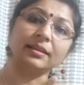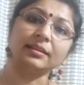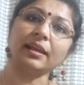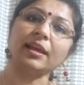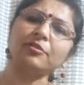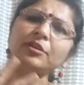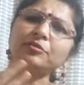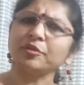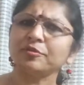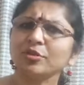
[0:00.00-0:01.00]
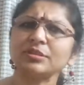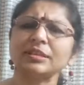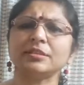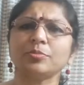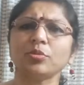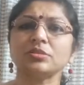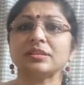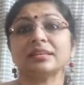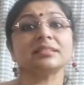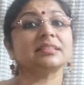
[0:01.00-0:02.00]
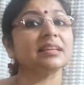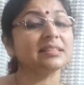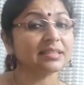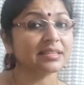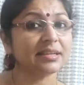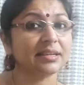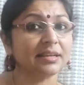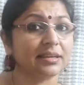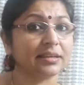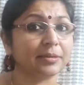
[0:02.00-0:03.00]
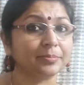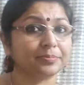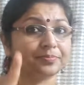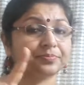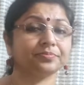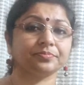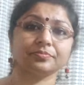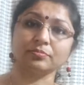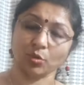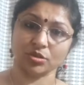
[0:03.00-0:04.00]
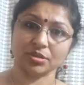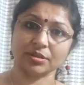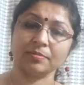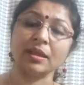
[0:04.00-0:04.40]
Then every fifth or sixth post is a suggested post.